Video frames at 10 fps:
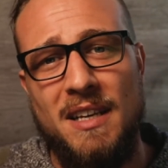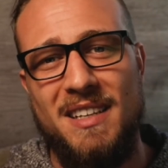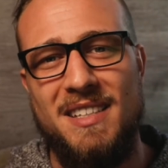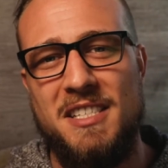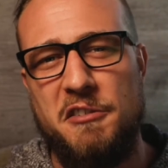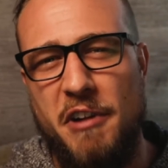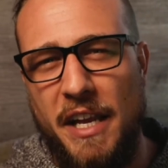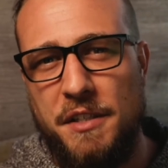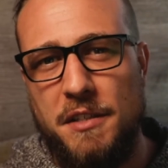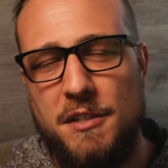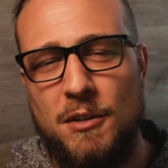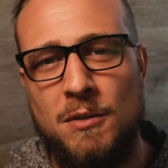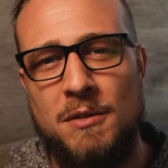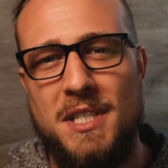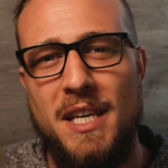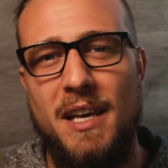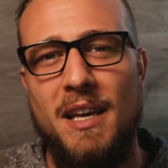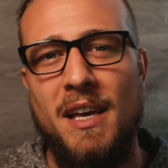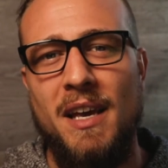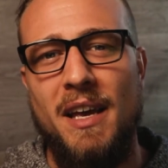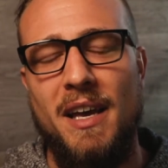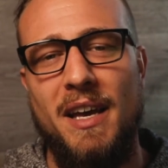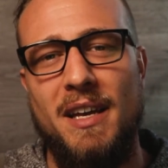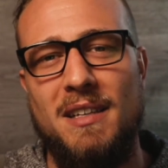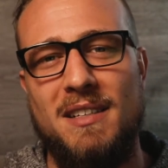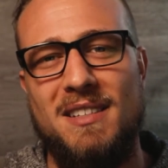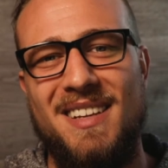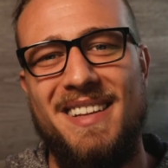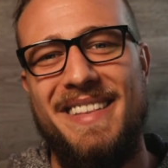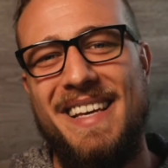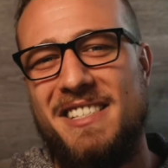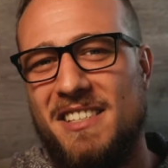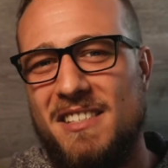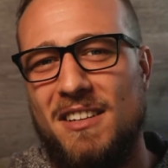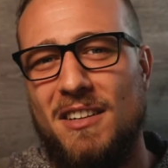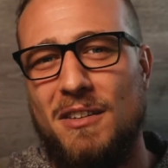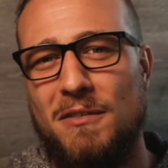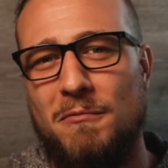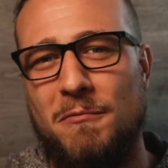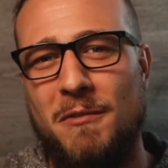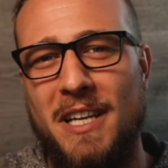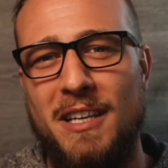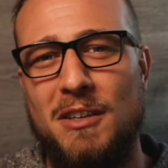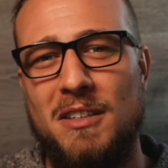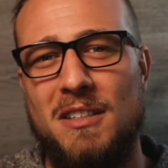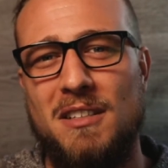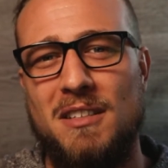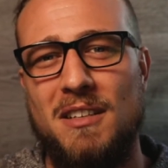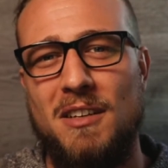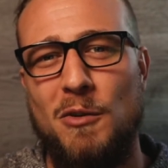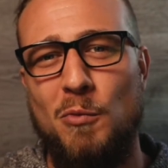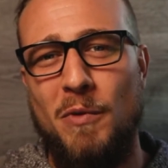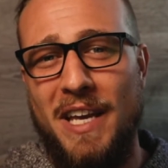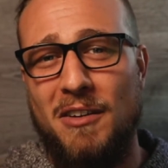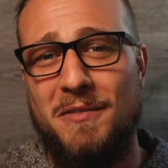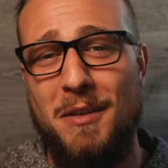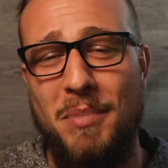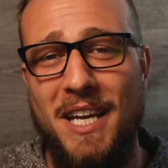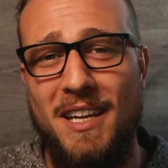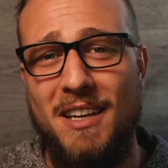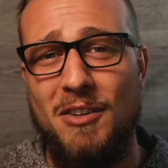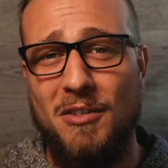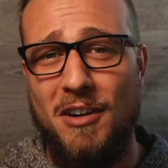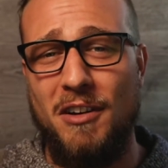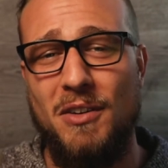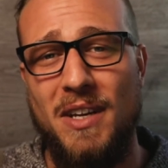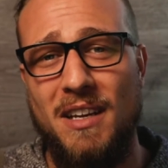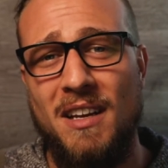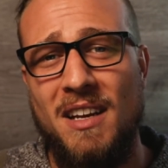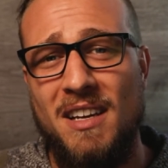a distraction, so to say, and that's just not a really good way of debating or arguing.